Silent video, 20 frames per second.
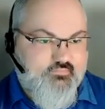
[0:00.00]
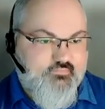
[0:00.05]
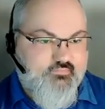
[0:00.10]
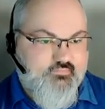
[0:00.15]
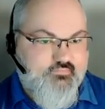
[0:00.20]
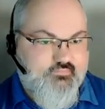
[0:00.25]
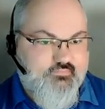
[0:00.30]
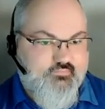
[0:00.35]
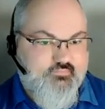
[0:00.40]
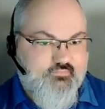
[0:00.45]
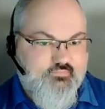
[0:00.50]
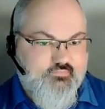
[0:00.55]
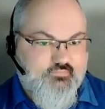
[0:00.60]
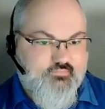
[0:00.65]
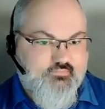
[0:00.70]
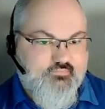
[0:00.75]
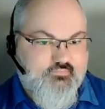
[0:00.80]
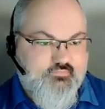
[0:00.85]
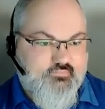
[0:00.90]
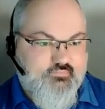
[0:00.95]

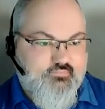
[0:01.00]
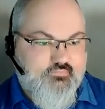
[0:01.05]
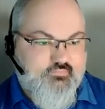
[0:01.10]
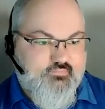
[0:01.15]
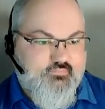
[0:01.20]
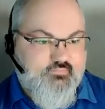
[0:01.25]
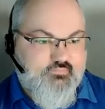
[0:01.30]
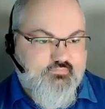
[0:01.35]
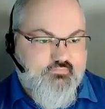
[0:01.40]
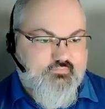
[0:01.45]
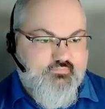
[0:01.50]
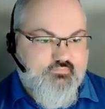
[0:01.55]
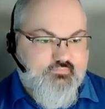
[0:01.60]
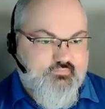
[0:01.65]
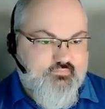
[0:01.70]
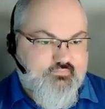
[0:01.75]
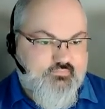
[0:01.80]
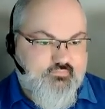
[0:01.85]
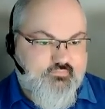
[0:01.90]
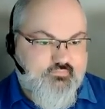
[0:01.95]

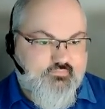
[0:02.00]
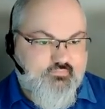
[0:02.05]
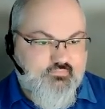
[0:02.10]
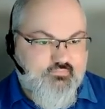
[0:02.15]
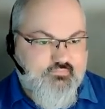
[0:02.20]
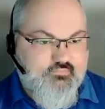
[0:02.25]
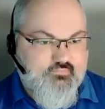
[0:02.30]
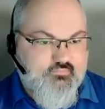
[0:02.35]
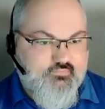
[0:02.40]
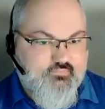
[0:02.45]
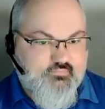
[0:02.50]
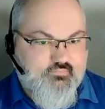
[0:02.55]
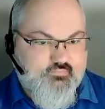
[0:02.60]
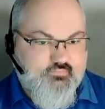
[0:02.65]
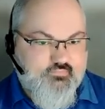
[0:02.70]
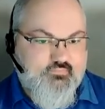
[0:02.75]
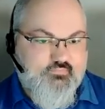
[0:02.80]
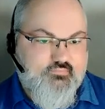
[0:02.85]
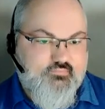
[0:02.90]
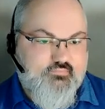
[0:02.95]

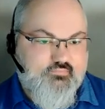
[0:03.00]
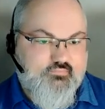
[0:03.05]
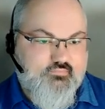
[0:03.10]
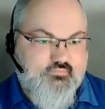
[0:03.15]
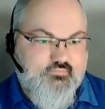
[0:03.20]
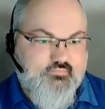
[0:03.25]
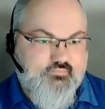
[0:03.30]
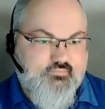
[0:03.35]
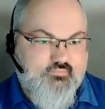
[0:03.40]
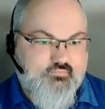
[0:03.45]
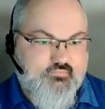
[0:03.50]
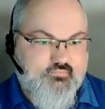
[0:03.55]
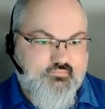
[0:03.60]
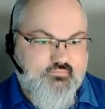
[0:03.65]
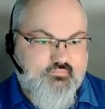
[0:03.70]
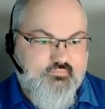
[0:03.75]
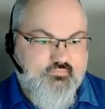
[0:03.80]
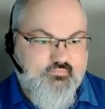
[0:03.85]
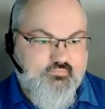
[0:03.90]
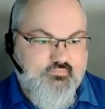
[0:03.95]

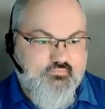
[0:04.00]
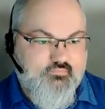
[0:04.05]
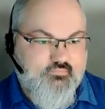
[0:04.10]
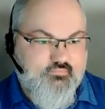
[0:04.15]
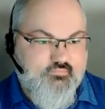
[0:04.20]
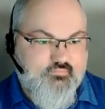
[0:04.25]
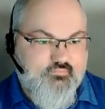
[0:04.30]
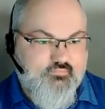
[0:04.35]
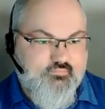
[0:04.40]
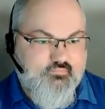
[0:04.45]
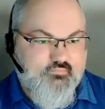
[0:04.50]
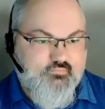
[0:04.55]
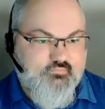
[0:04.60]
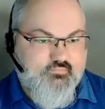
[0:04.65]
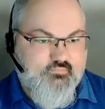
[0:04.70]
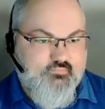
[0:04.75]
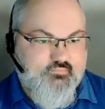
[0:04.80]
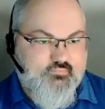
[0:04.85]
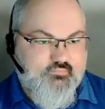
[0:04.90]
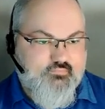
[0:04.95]

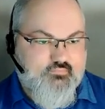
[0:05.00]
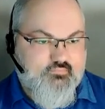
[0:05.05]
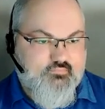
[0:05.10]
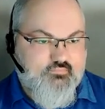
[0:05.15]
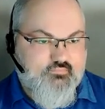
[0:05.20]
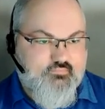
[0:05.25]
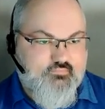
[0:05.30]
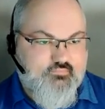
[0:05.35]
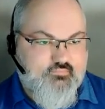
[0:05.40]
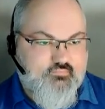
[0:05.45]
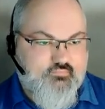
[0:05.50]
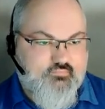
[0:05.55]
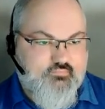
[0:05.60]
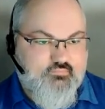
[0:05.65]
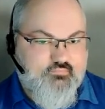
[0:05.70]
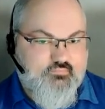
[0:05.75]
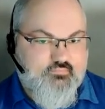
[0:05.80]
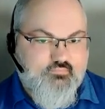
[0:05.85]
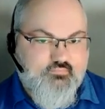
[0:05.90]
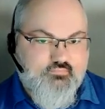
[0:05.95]

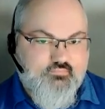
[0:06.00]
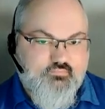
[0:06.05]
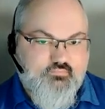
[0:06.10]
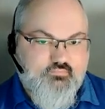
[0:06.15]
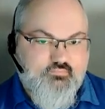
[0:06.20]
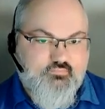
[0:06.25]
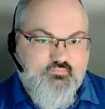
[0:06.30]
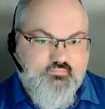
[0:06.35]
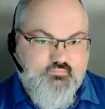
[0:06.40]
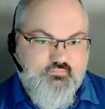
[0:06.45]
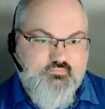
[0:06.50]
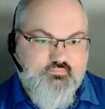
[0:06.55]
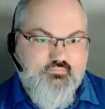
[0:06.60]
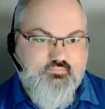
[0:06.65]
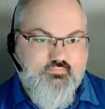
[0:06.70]
(silent)